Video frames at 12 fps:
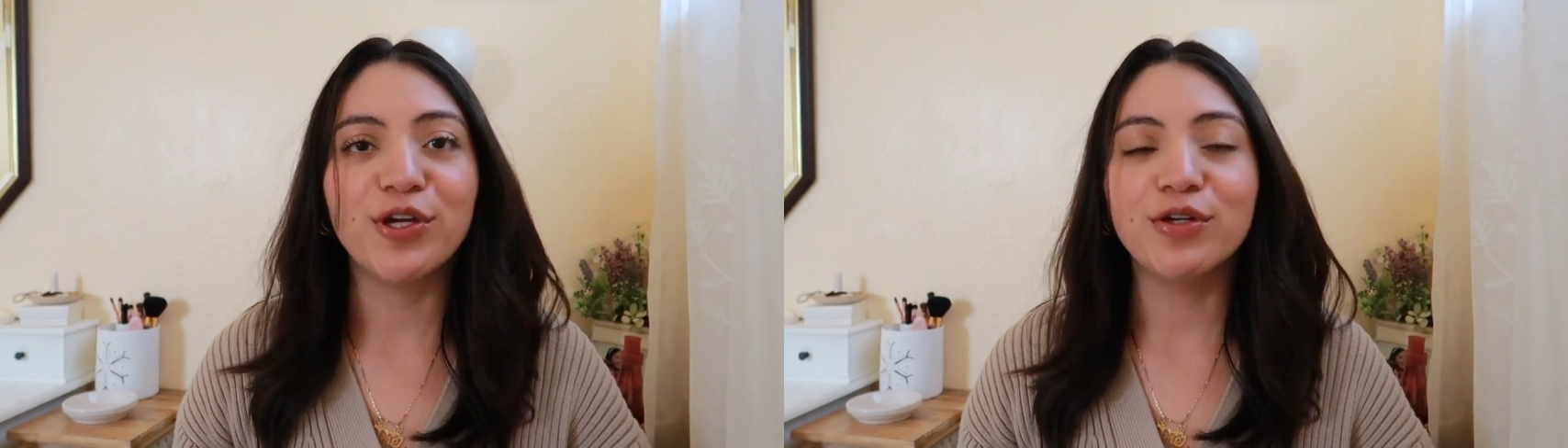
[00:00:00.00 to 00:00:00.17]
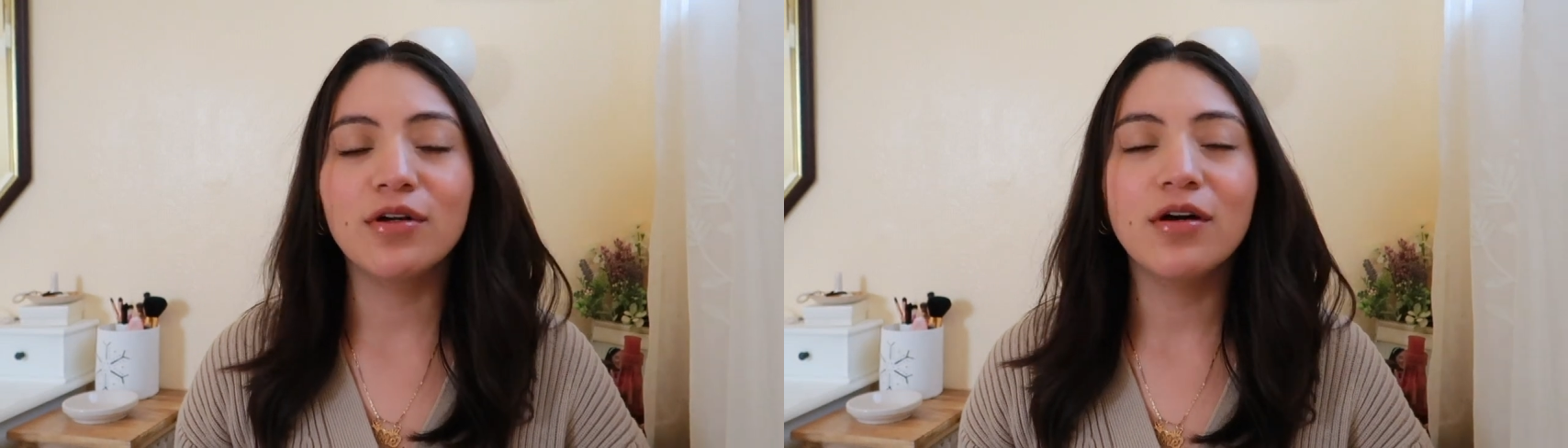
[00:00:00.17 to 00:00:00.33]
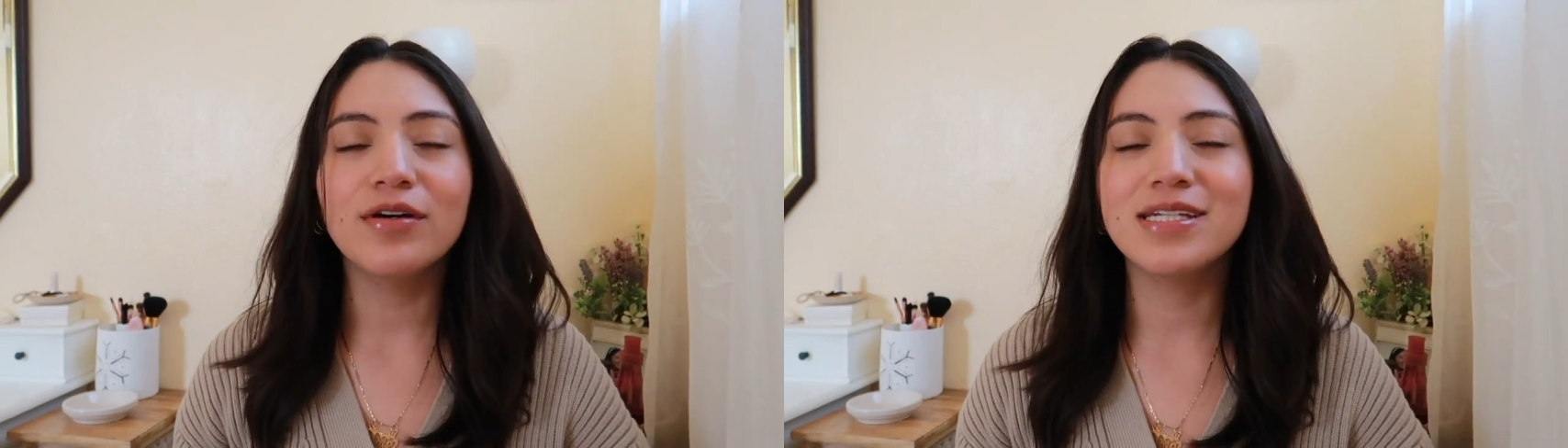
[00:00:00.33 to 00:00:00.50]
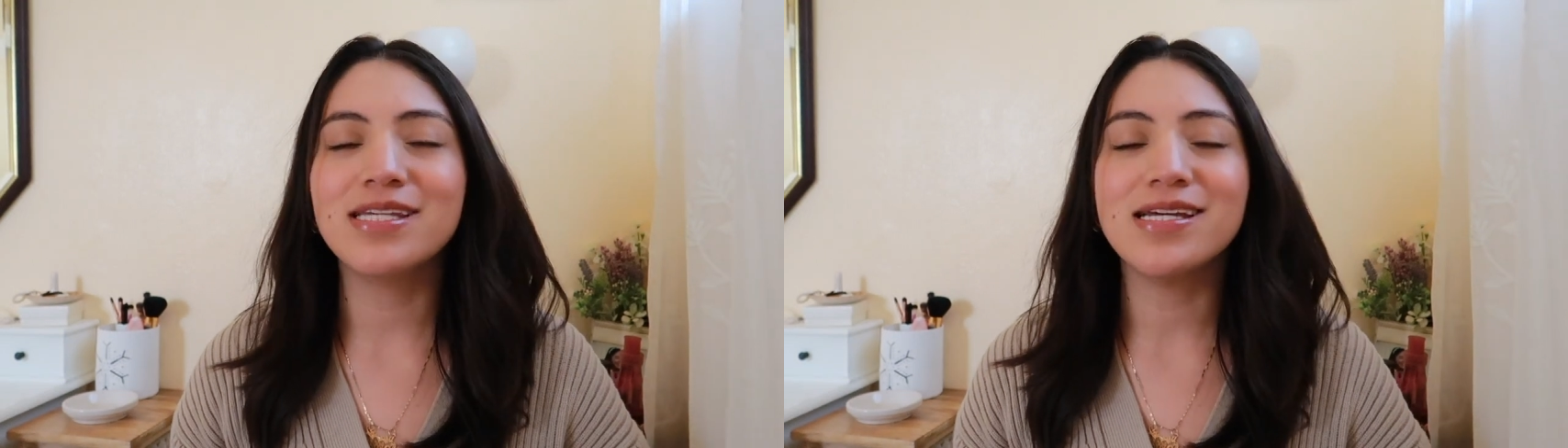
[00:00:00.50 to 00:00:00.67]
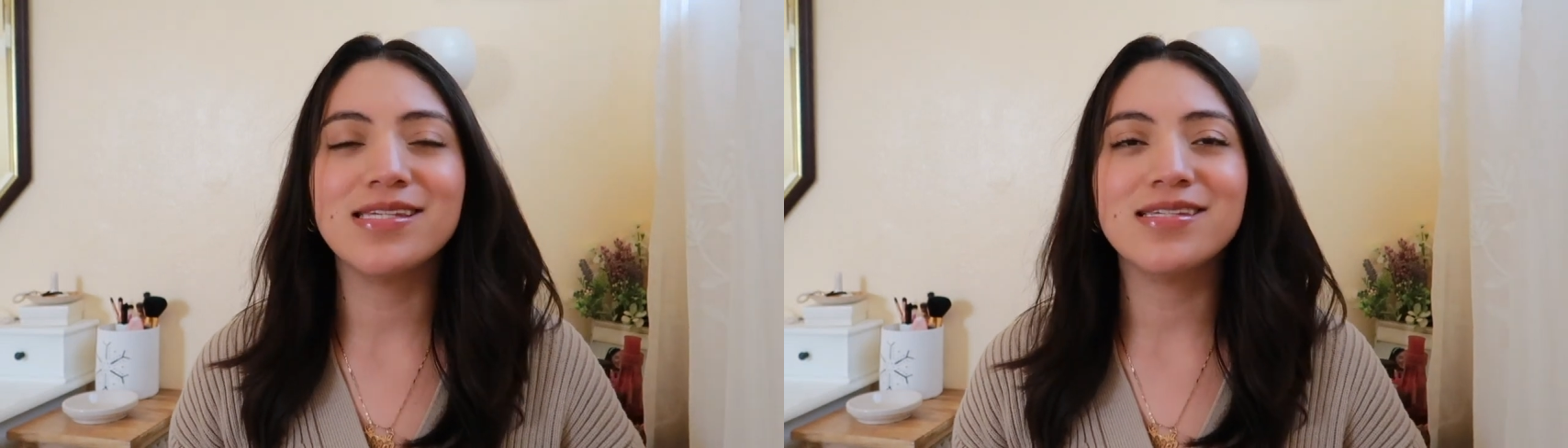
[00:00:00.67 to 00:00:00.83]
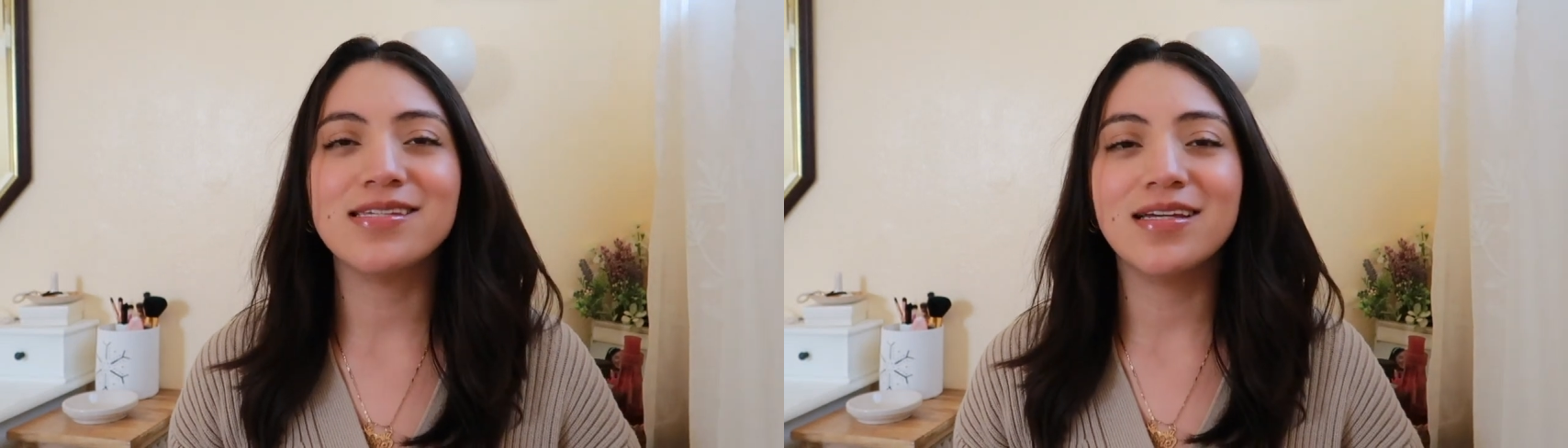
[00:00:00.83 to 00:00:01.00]
you know
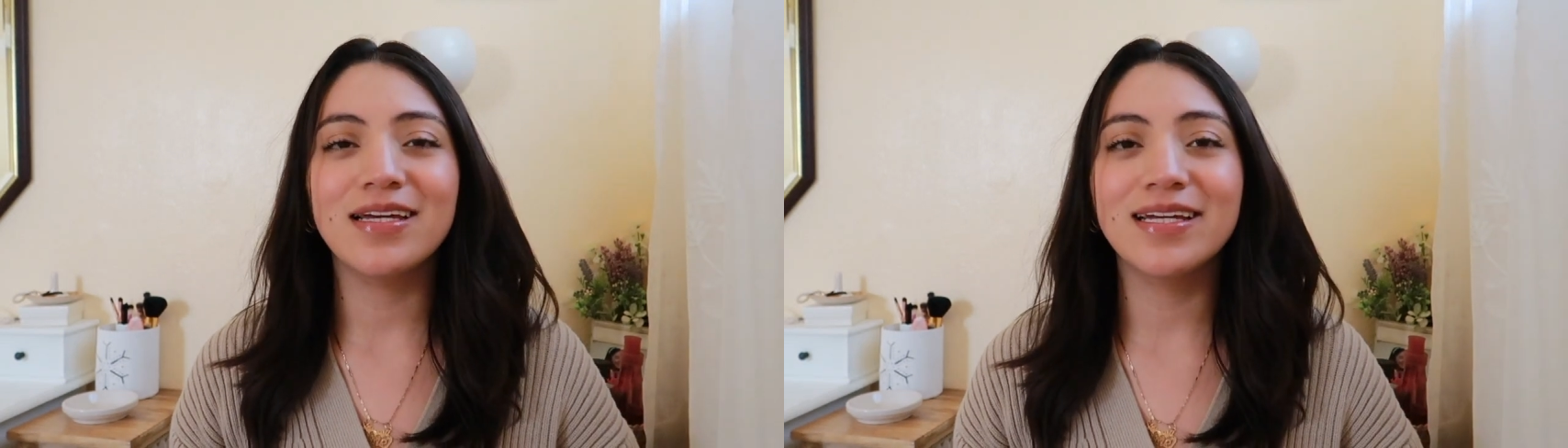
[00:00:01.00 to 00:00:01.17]
it's